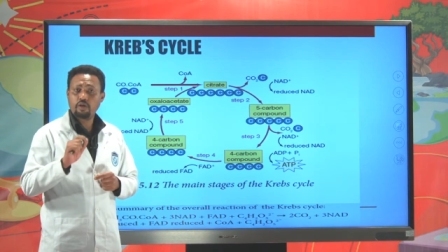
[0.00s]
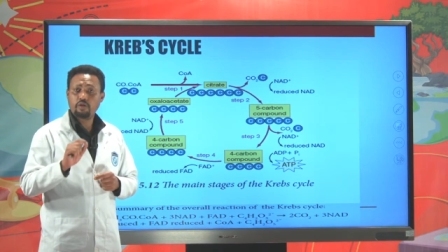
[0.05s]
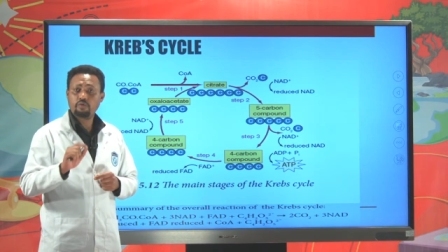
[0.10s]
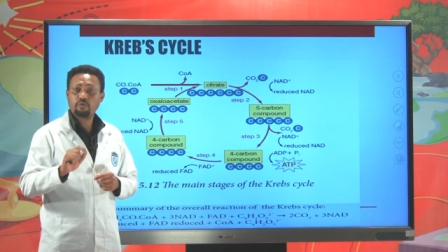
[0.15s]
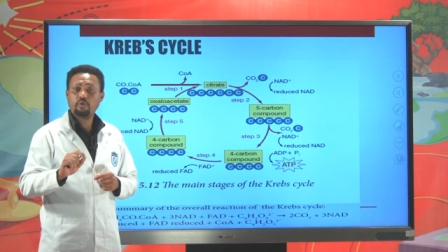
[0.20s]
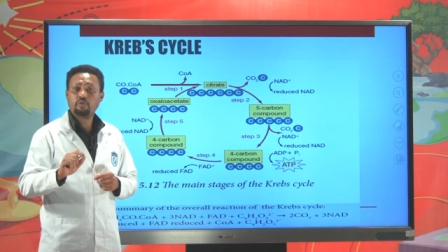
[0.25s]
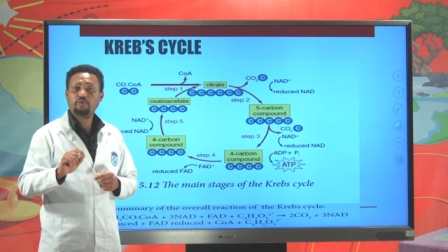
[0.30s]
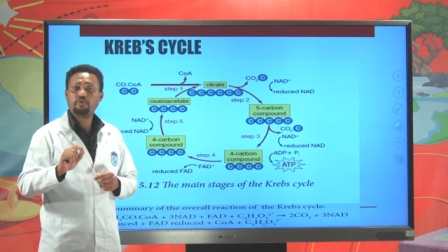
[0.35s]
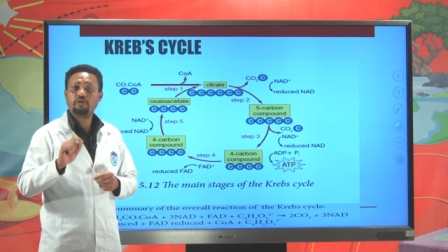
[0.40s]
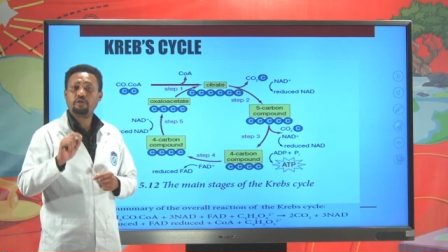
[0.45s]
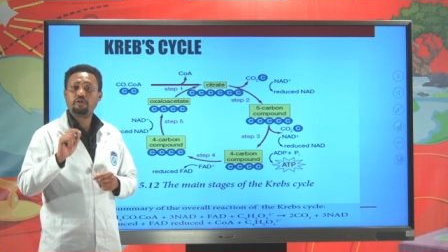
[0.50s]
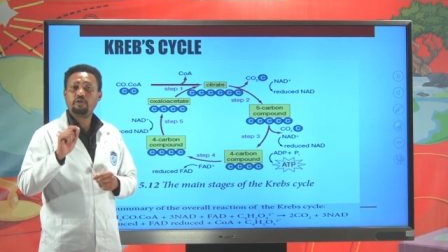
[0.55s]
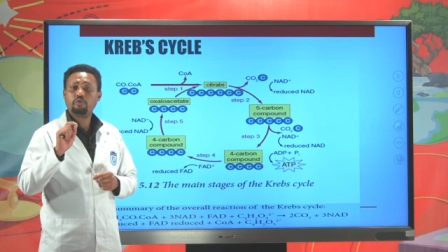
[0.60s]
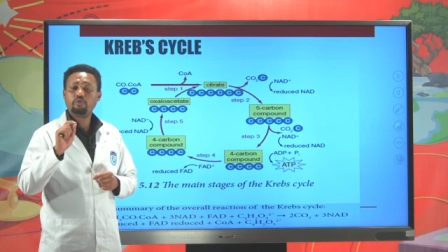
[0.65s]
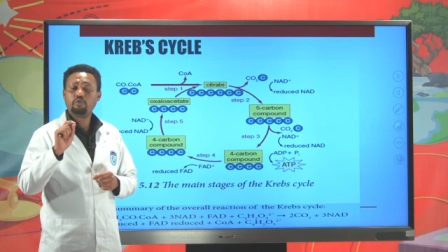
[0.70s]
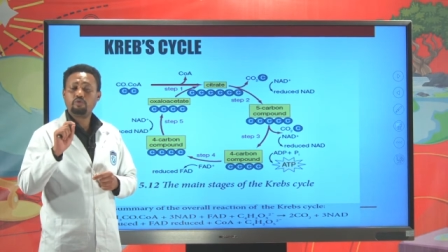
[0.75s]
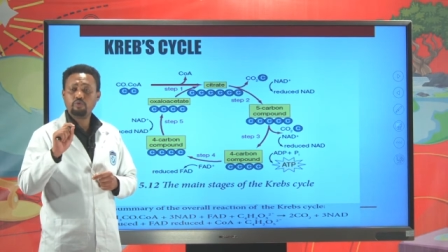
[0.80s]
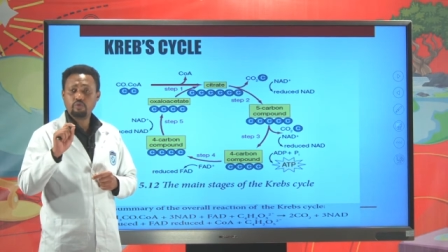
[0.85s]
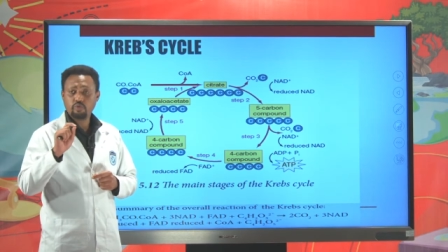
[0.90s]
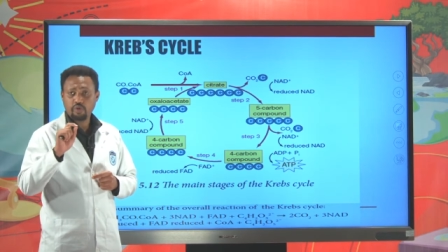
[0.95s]
totally
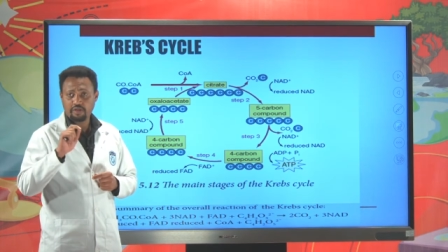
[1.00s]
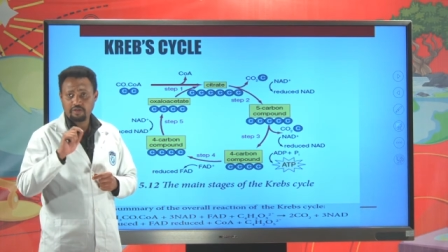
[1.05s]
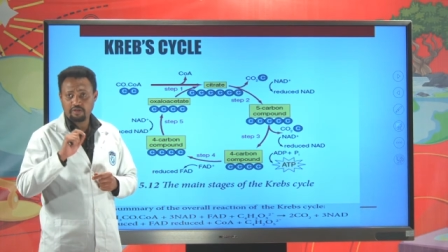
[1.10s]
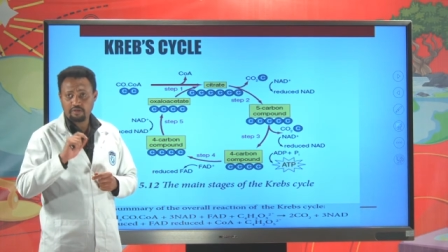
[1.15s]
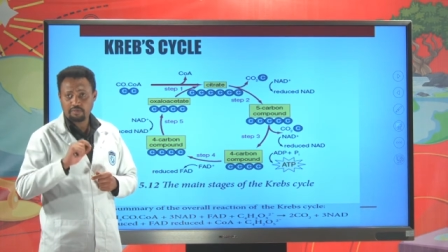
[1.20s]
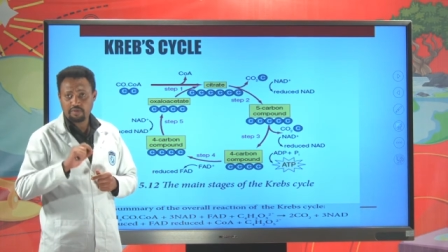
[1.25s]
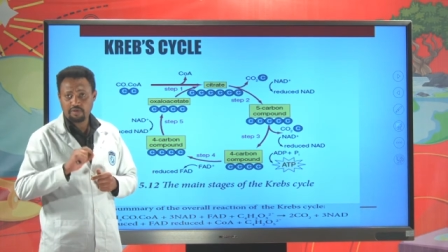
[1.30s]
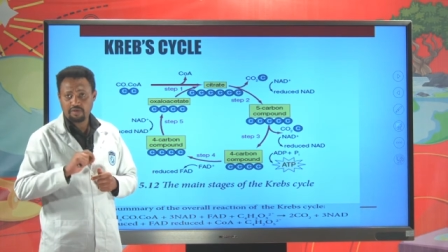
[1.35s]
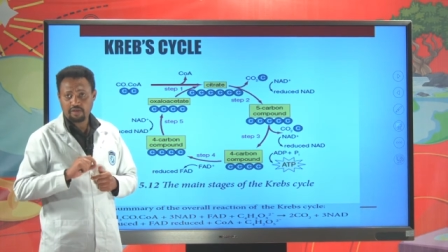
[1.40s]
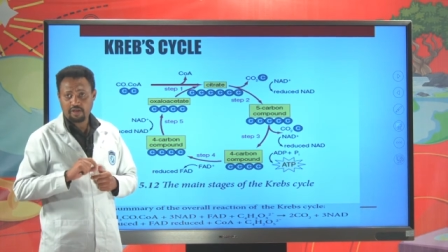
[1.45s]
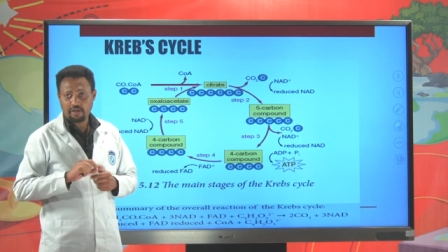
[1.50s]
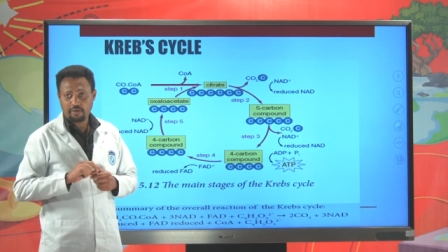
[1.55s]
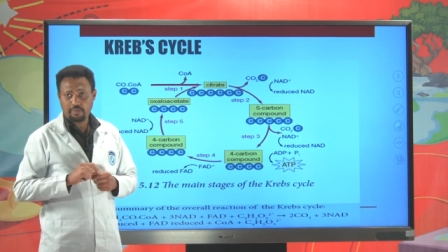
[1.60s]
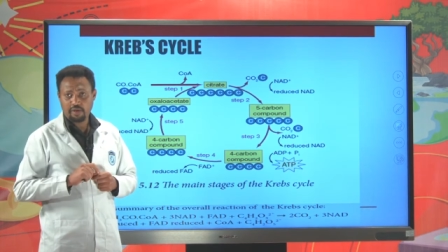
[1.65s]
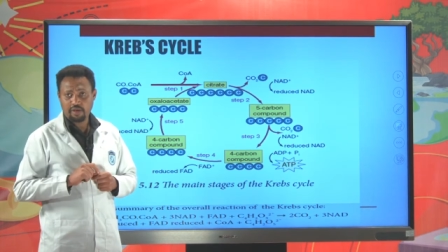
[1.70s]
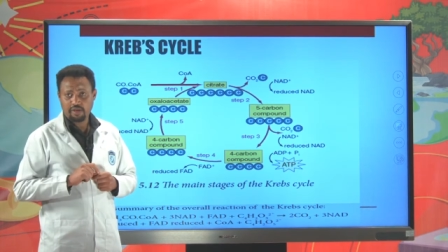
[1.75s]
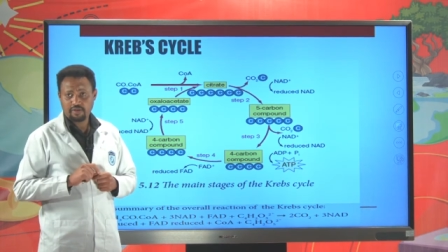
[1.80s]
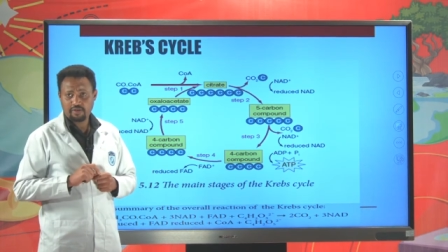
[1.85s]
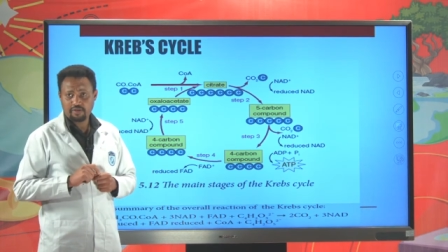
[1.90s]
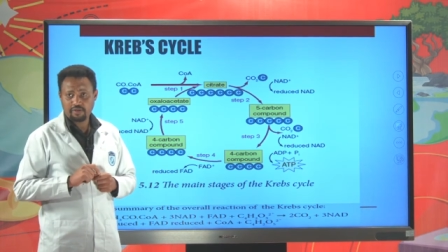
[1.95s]
2 ATPs are
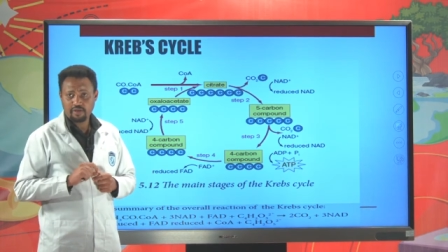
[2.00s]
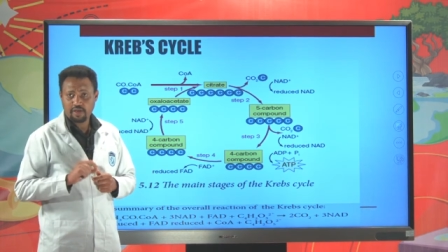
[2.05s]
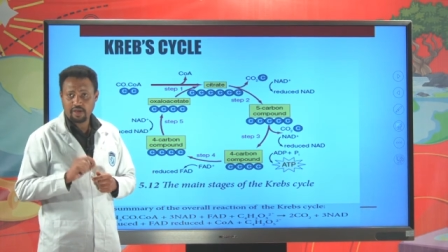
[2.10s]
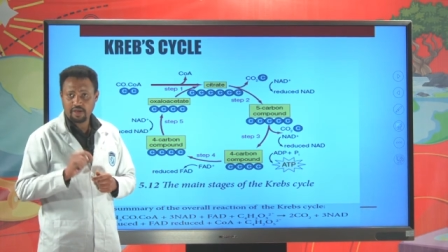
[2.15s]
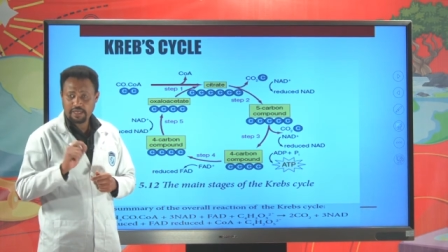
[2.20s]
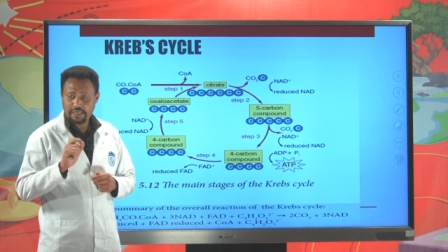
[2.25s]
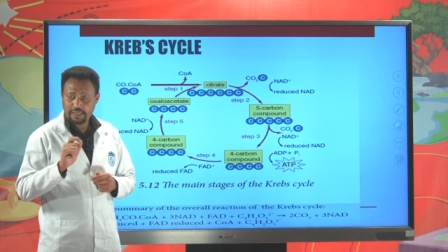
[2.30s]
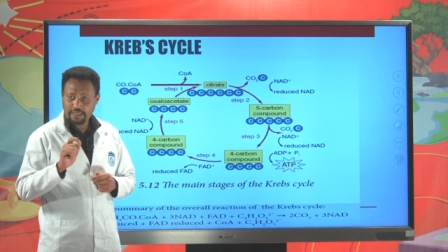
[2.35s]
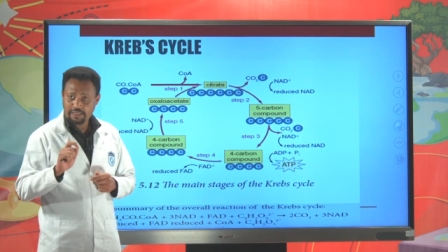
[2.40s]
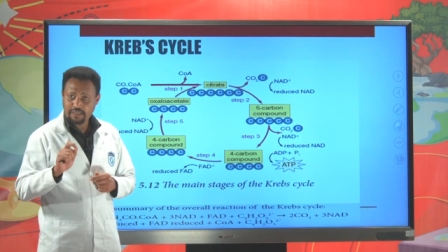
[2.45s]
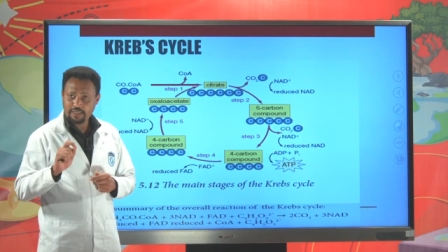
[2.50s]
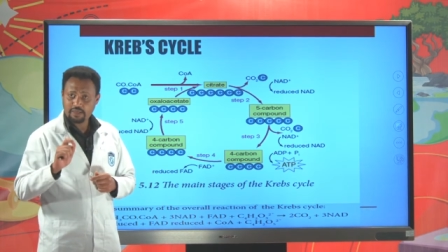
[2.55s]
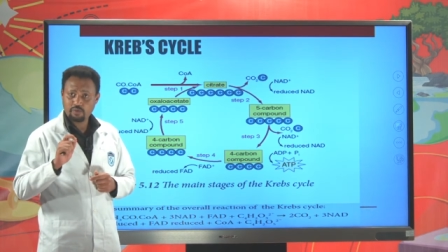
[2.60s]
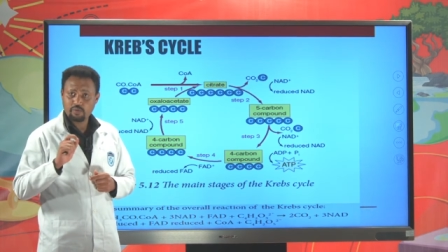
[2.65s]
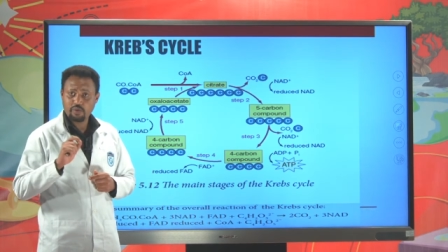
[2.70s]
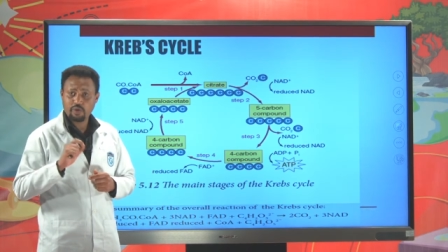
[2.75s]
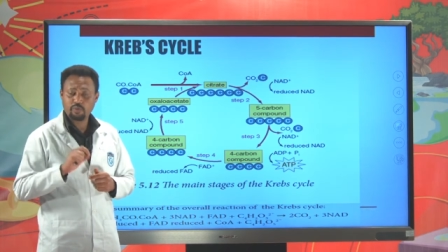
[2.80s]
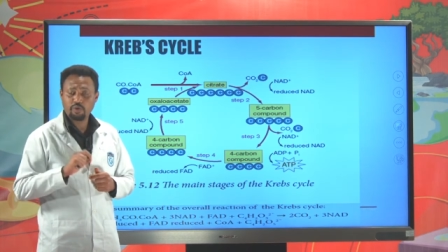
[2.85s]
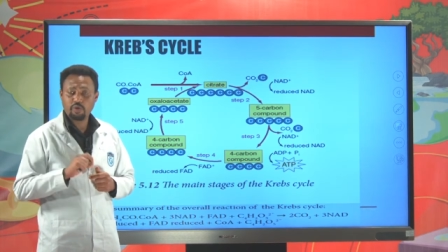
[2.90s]
made. And this is what we